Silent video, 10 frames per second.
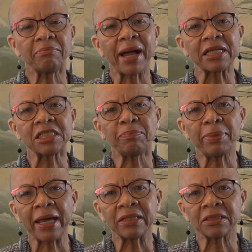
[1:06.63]
Max
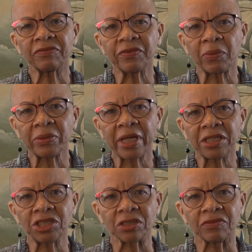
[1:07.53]
Planck
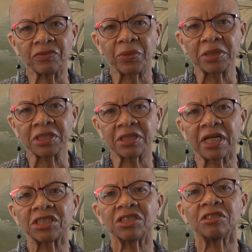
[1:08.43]
Foundation for
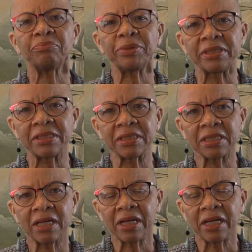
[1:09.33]
International Peace